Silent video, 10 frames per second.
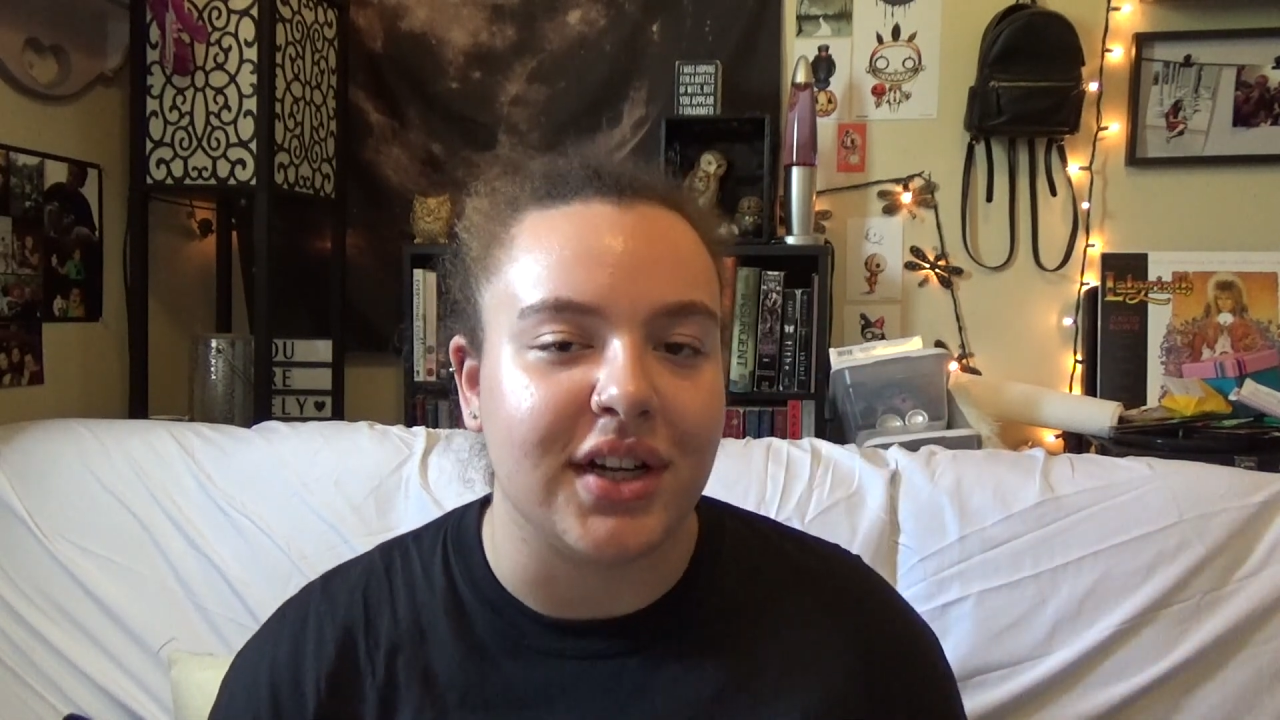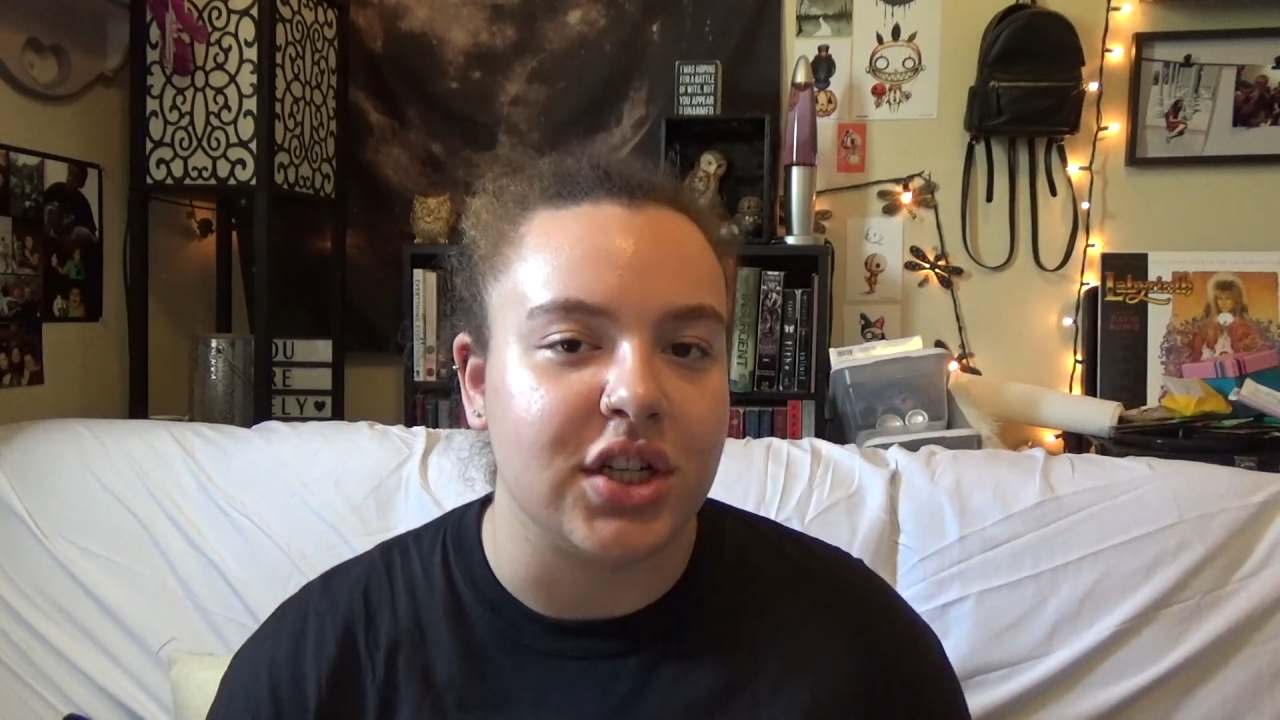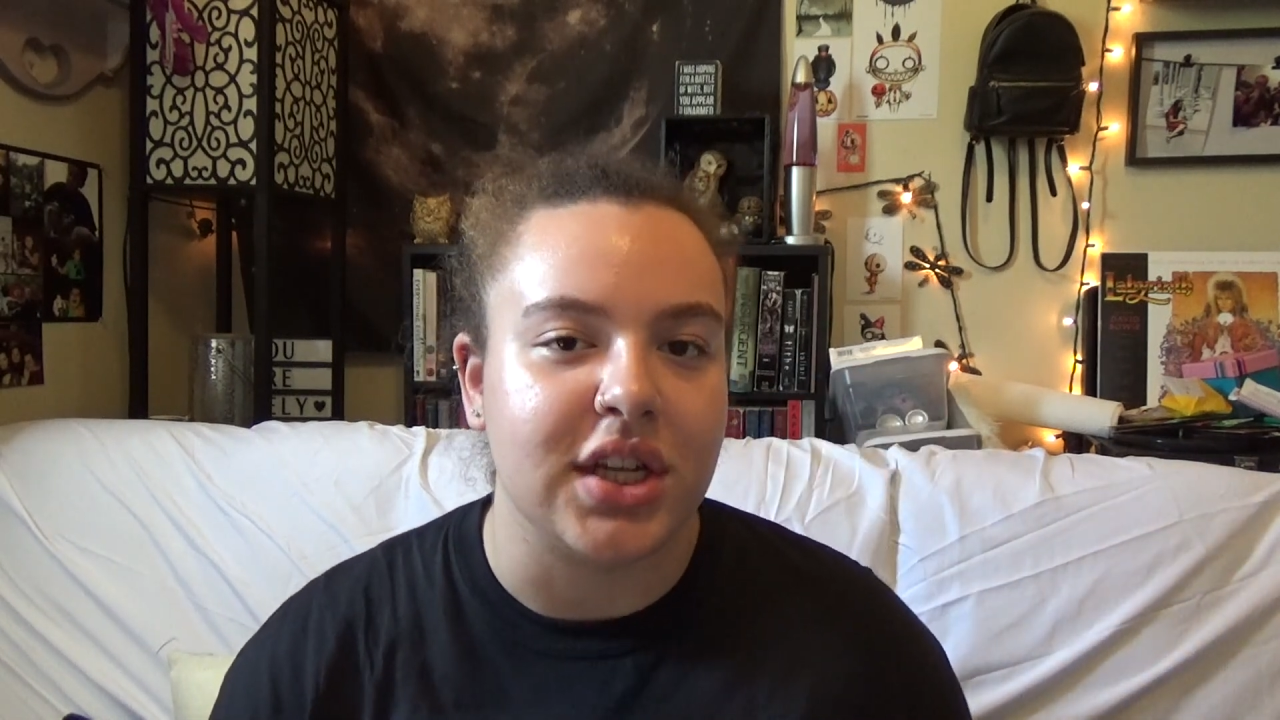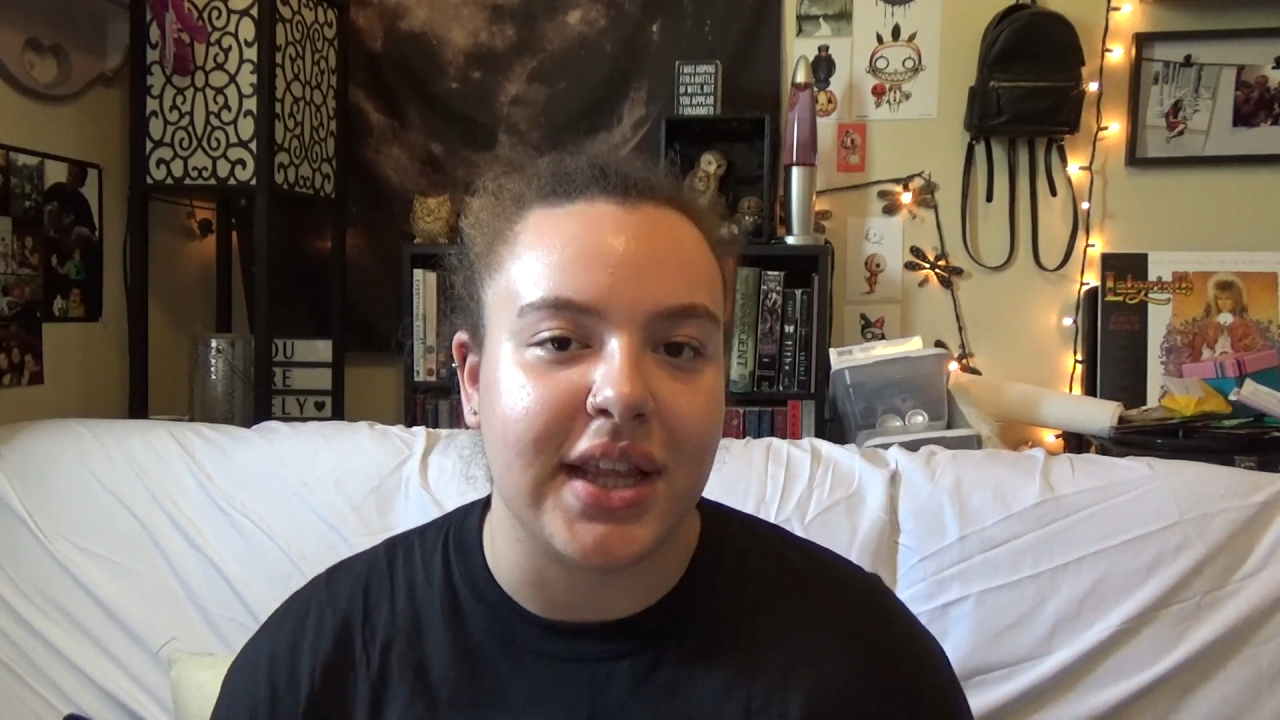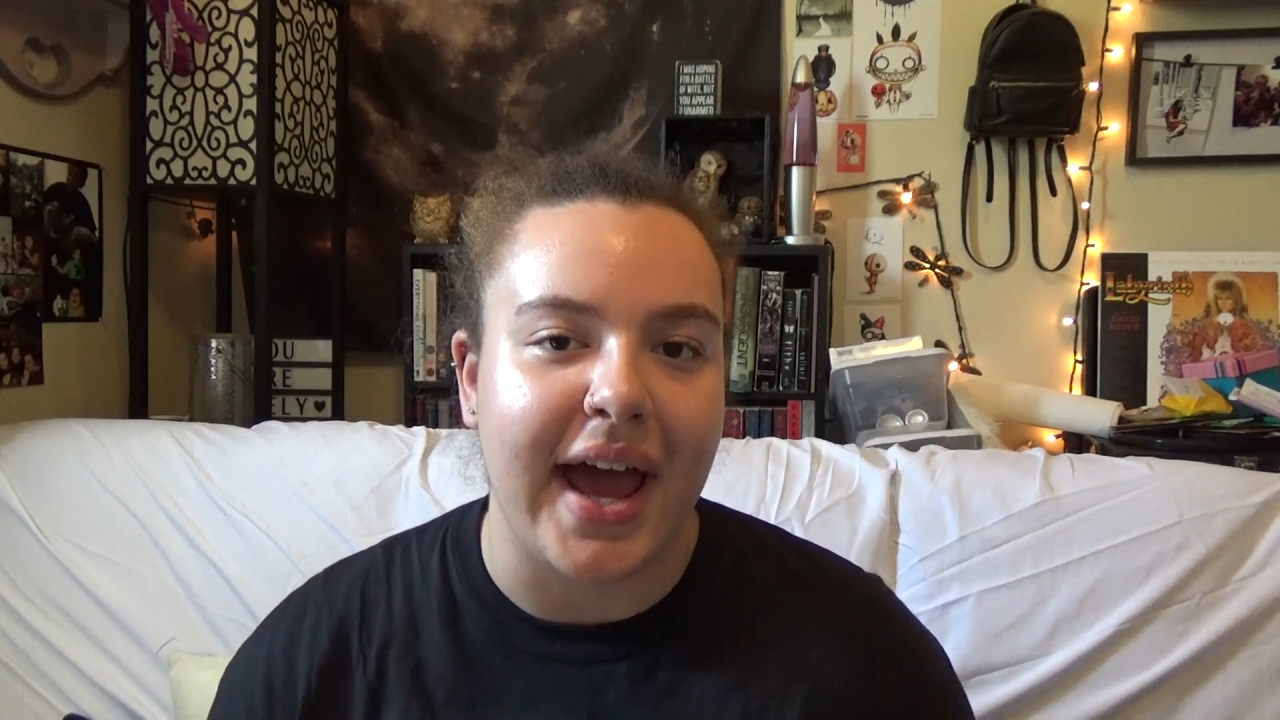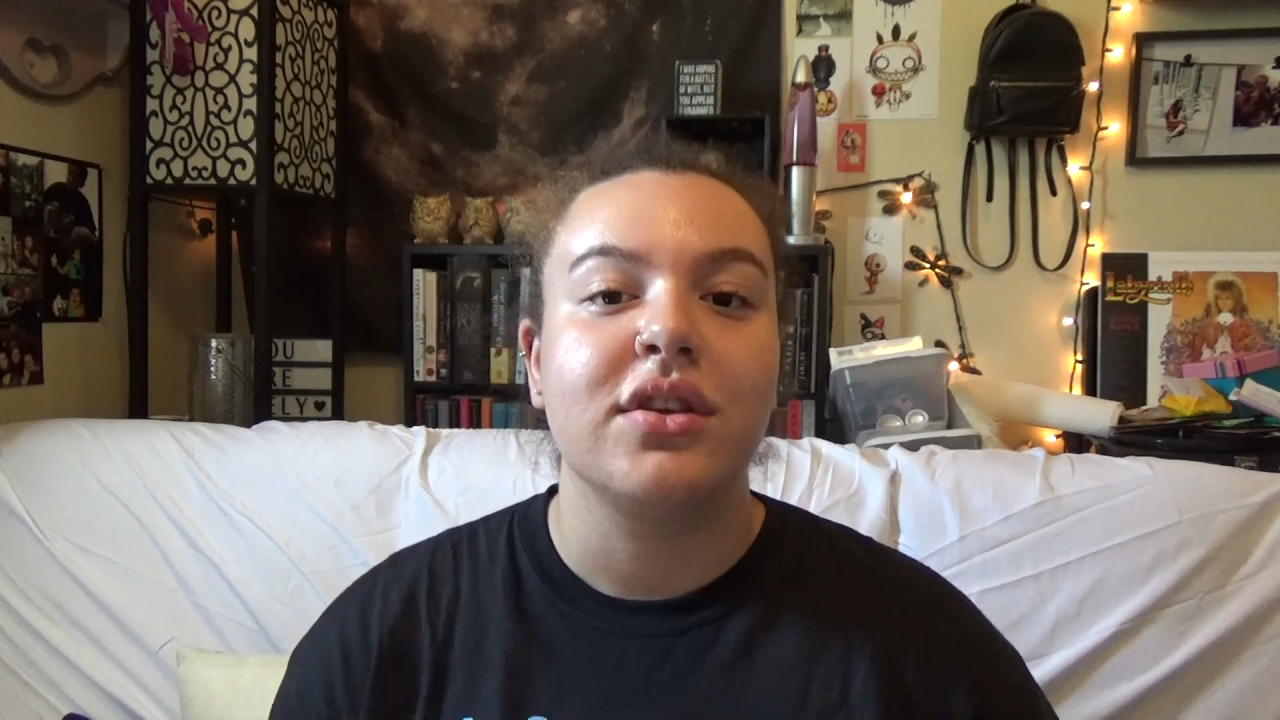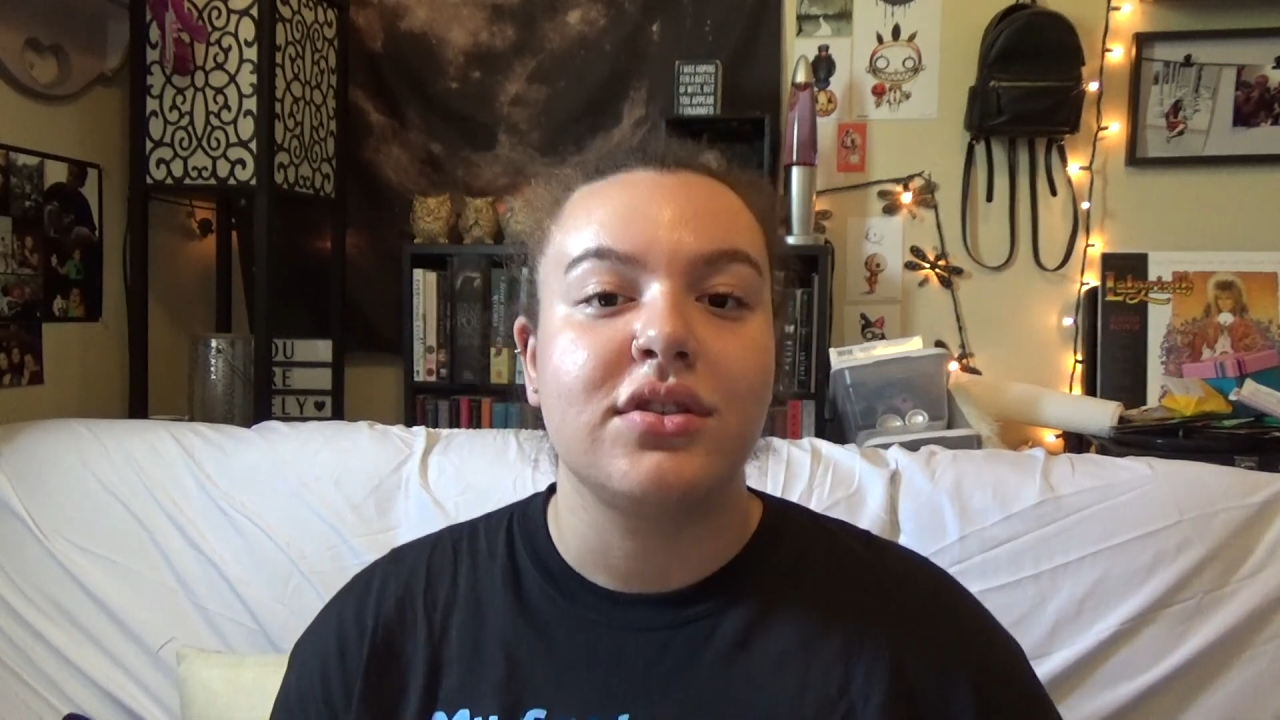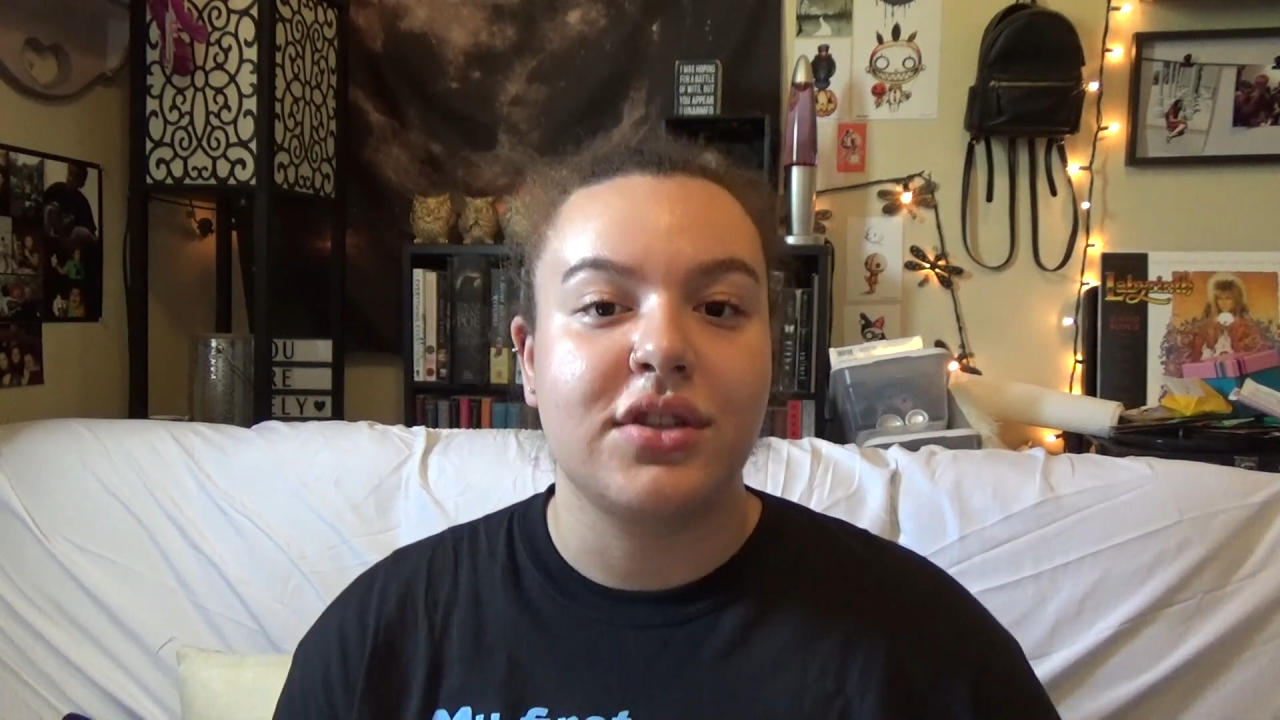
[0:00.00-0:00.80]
into that.